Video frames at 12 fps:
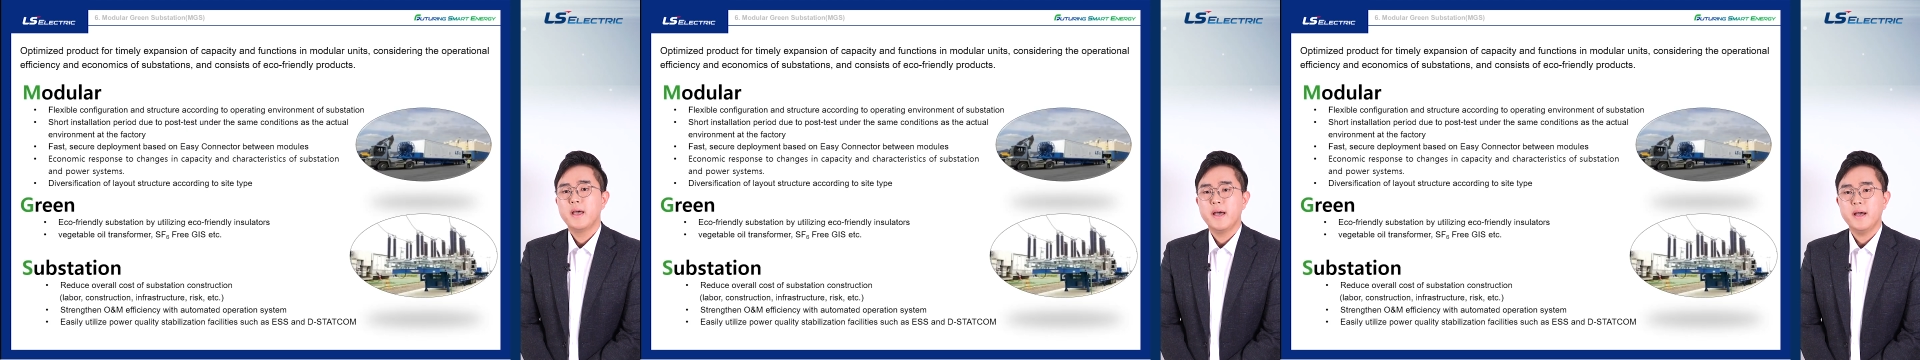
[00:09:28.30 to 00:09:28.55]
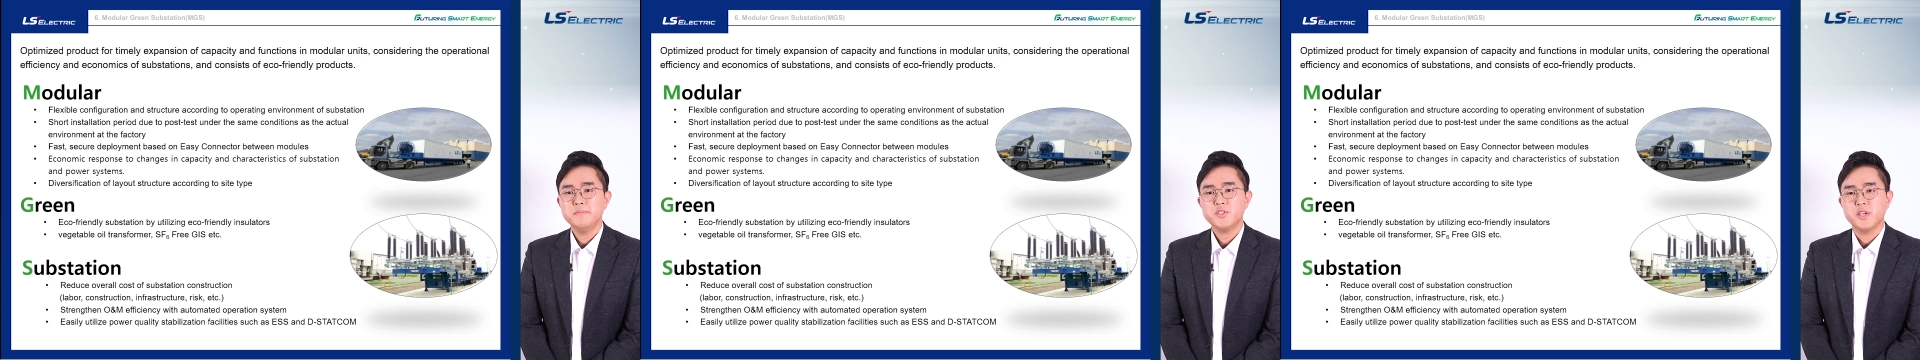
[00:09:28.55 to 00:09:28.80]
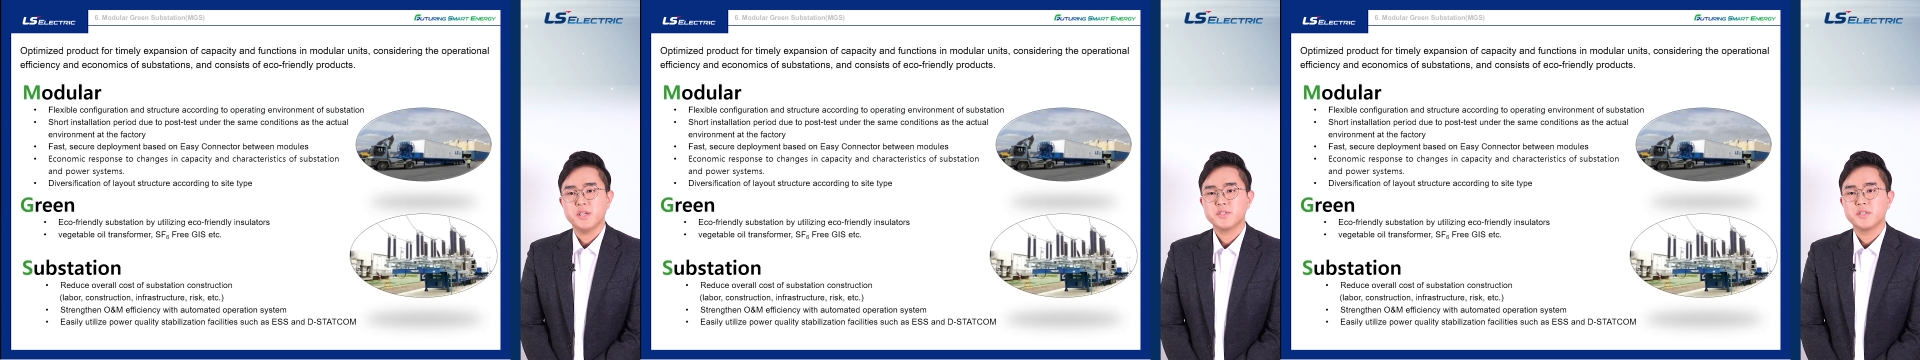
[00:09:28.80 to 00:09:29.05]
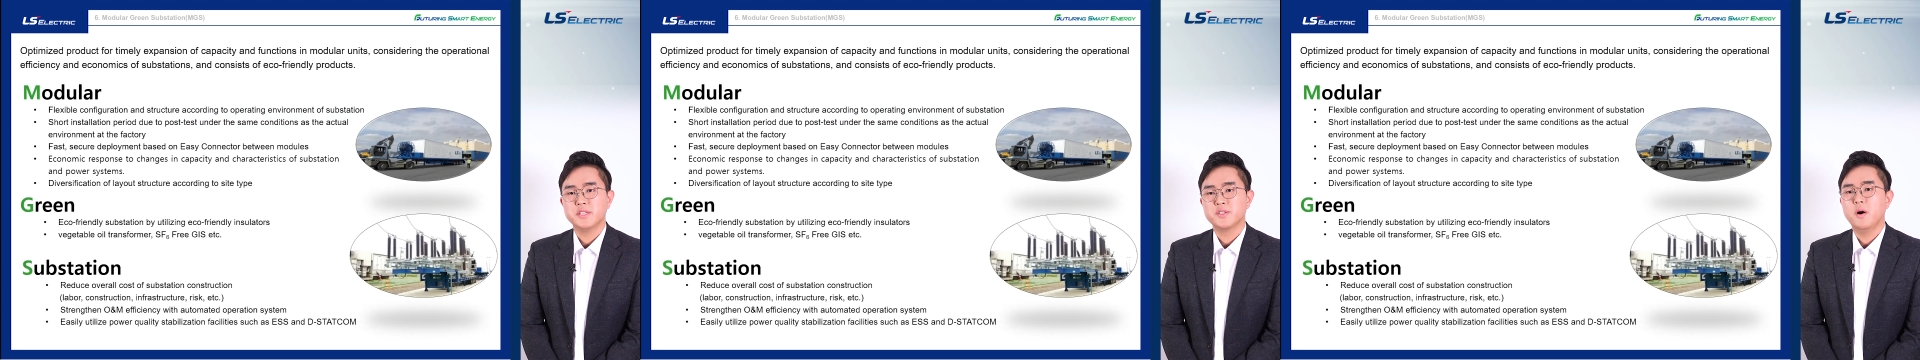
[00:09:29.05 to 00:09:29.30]

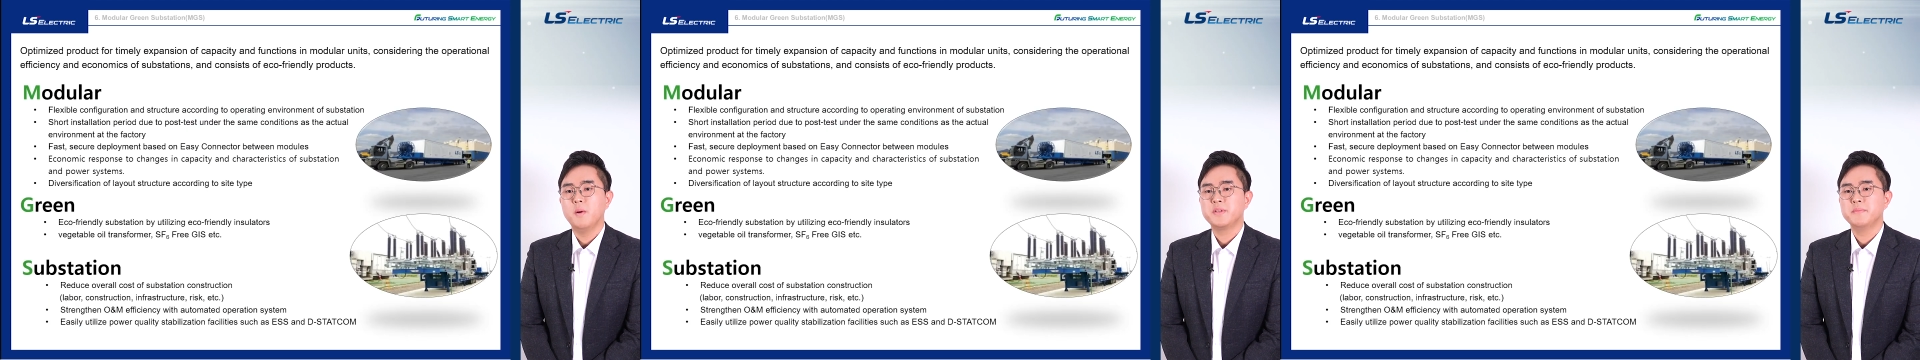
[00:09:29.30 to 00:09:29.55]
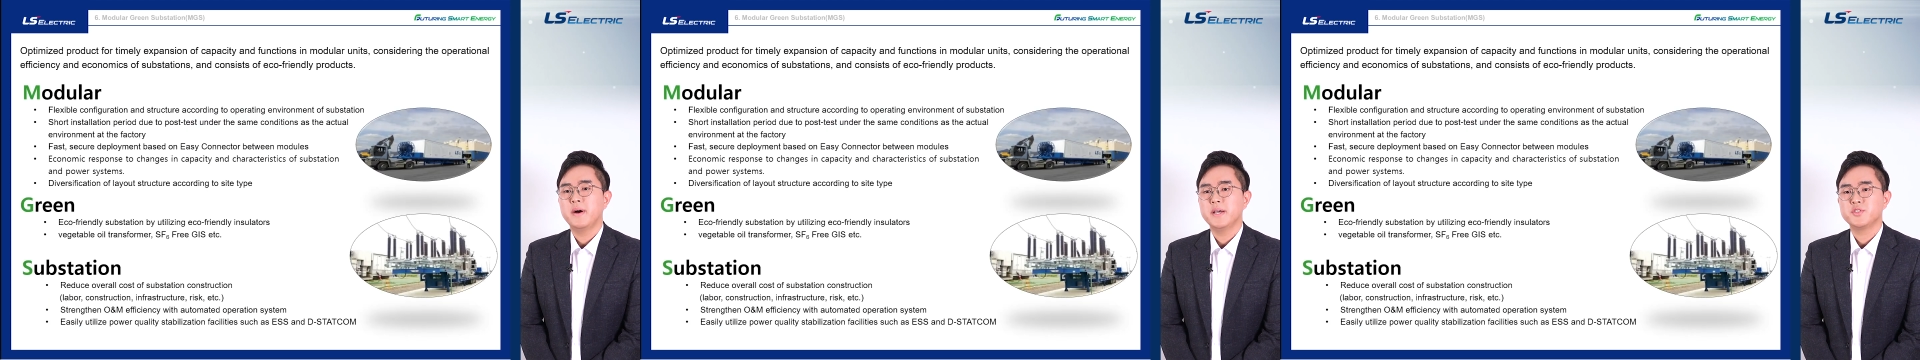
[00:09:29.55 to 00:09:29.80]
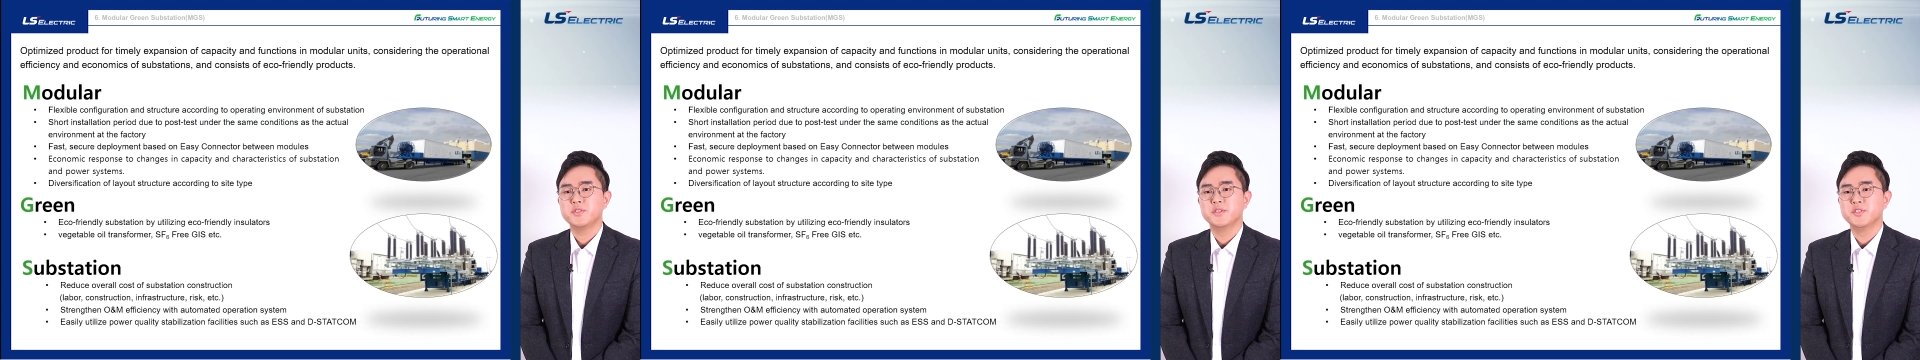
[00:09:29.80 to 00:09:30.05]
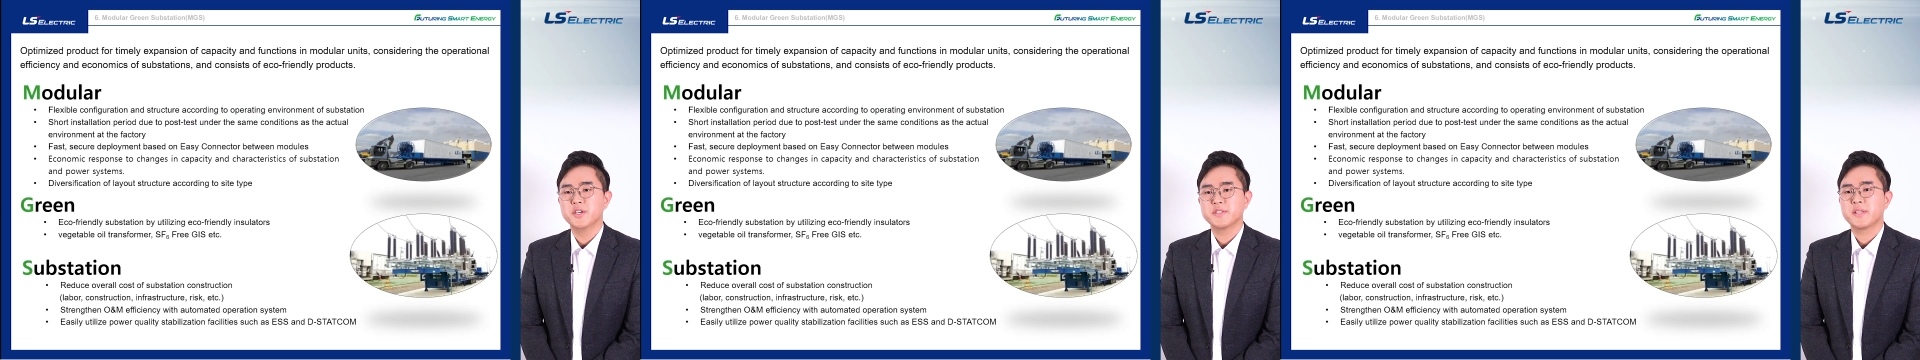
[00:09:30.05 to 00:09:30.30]
MGS is optimized to
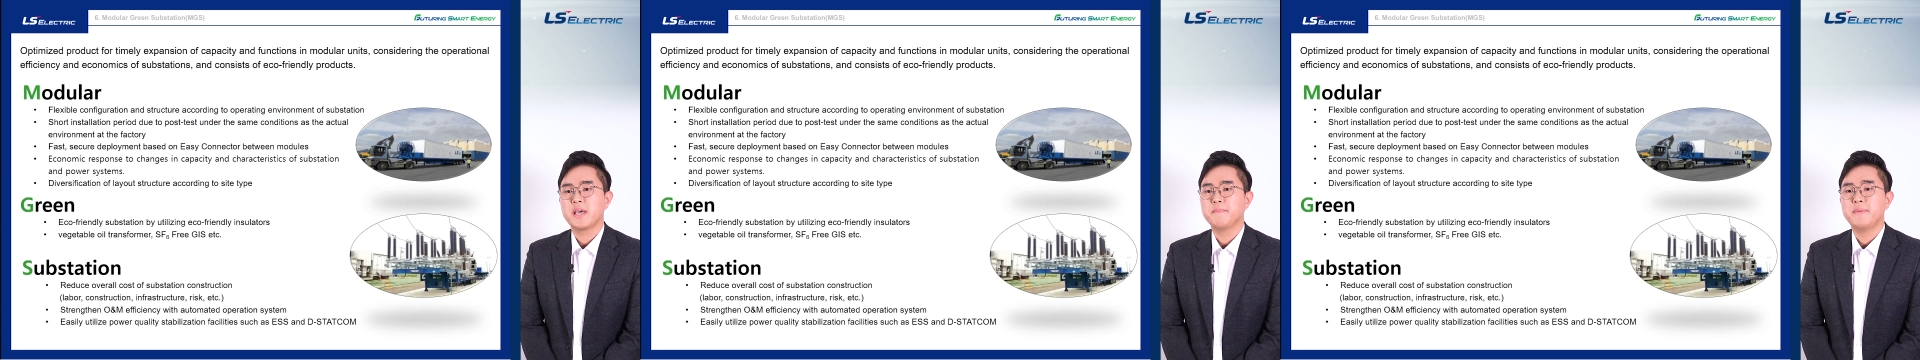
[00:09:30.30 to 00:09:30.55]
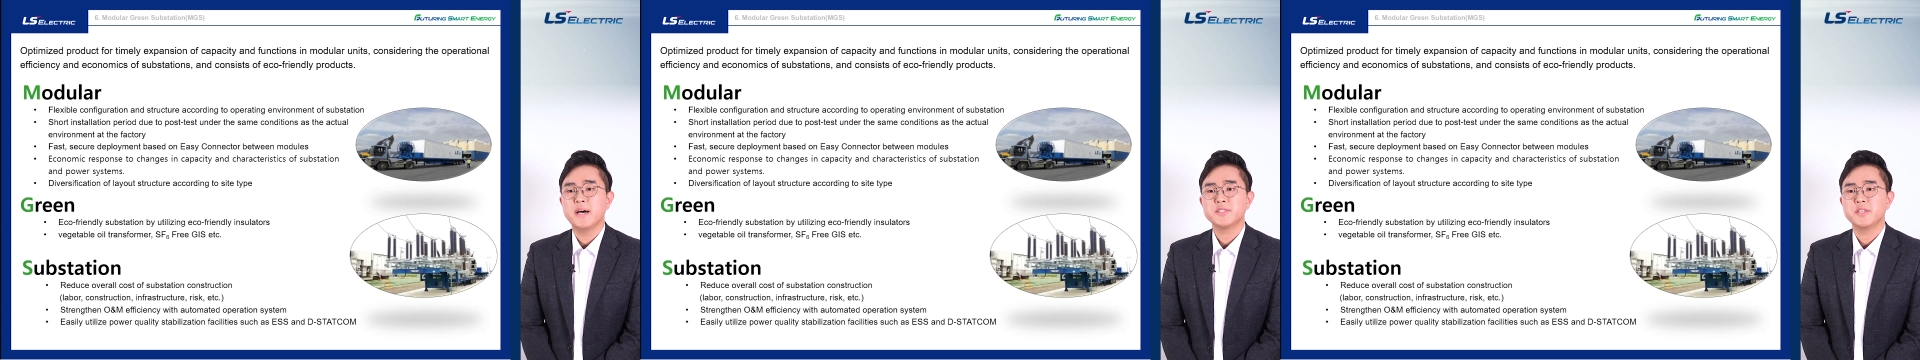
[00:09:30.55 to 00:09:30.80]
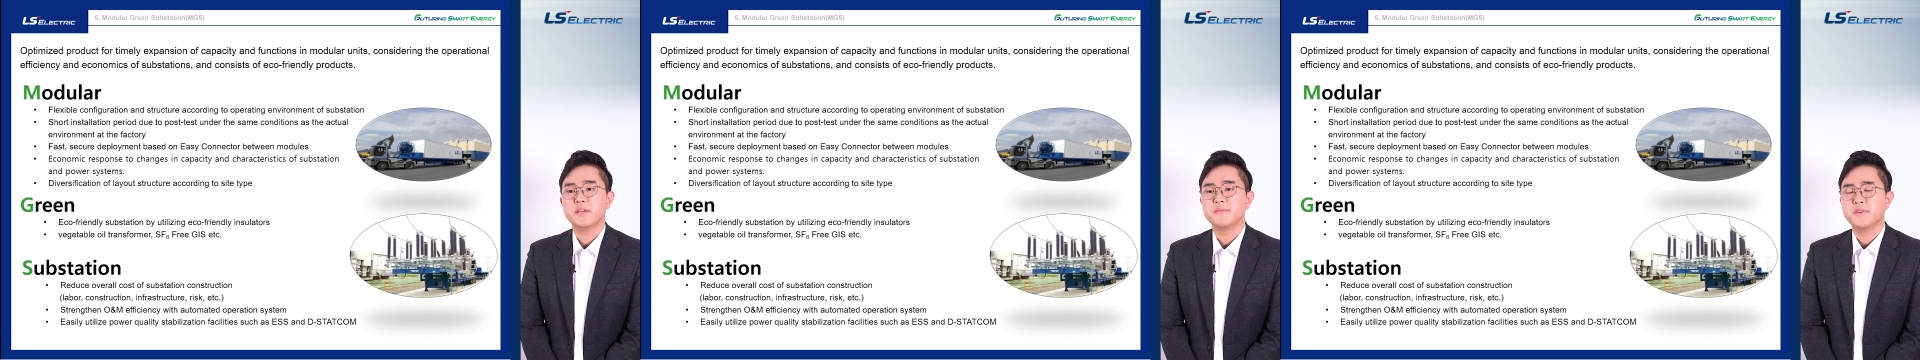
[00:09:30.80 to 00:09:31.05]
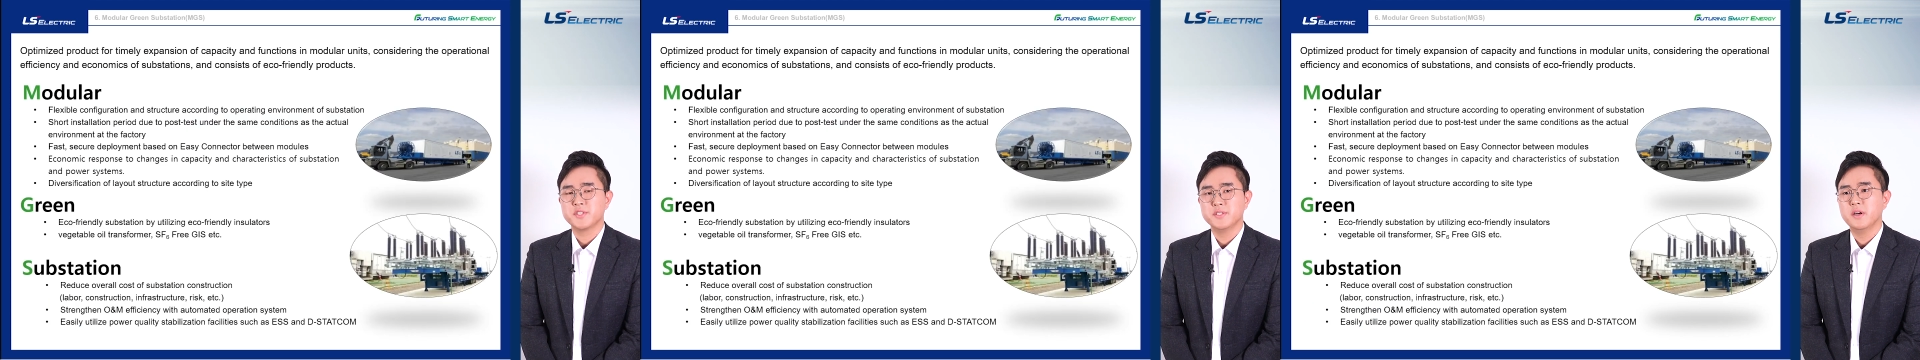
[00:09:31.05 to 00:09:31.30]
adjust capacity and
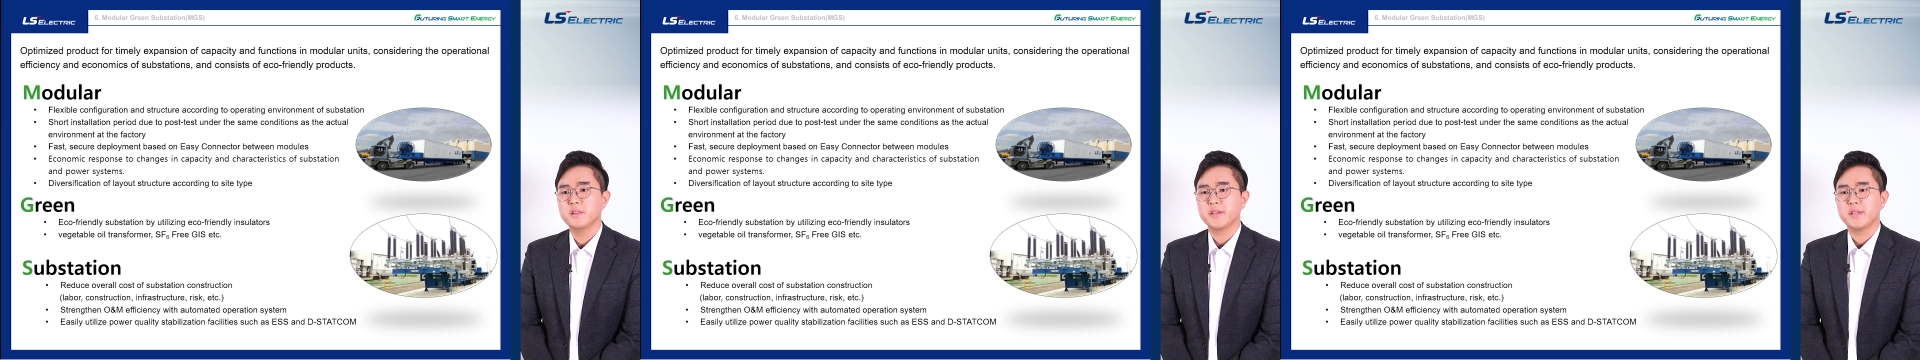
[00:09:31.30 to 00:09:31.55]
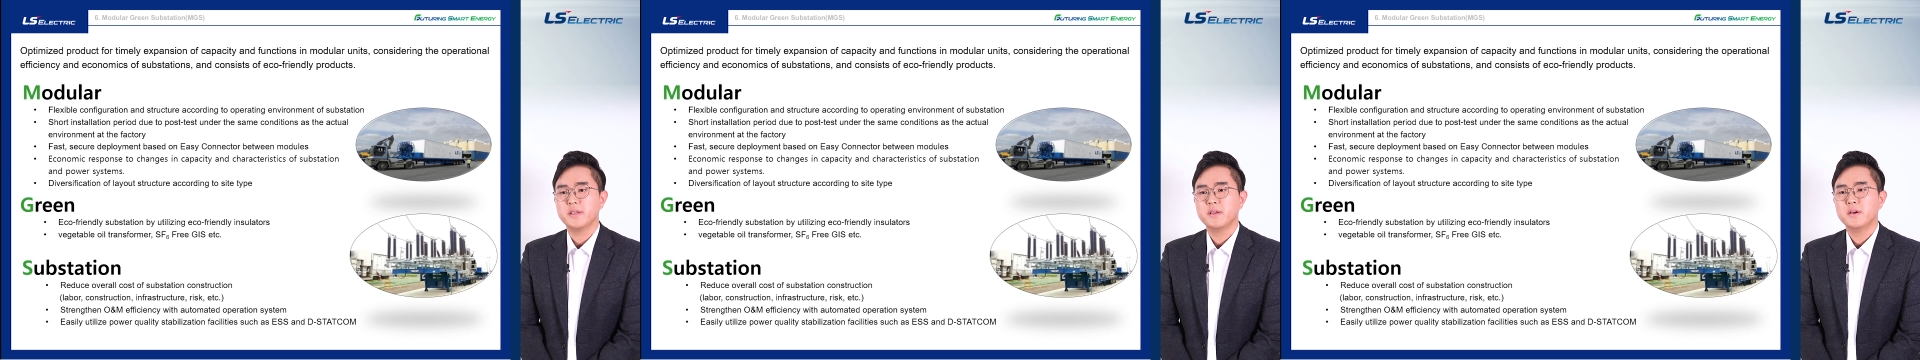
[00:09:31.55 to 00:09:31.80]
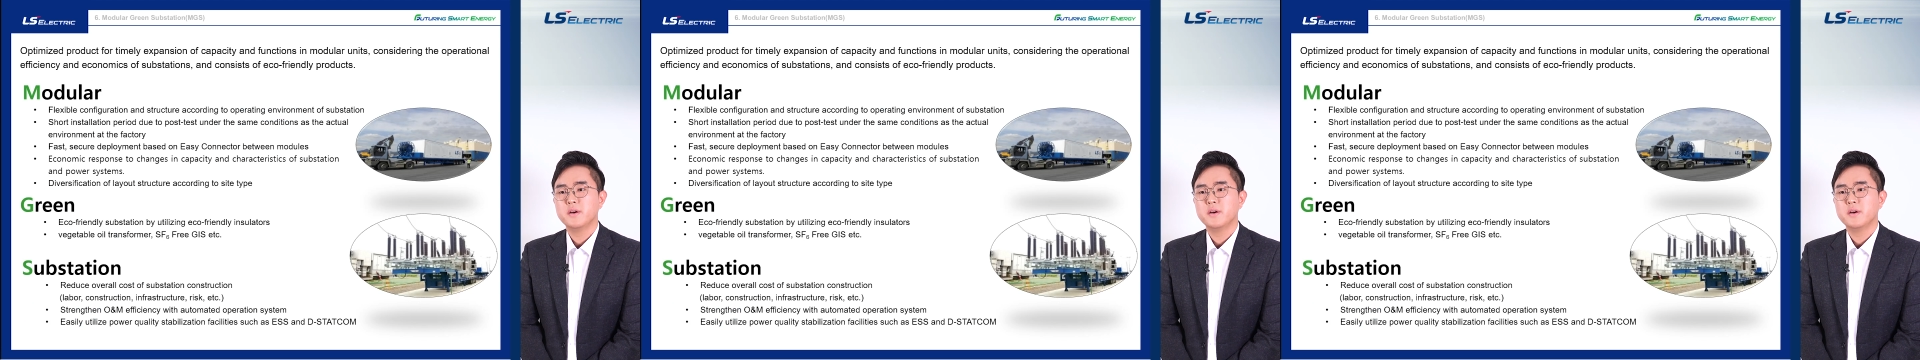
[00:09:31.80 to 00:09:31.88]
functionality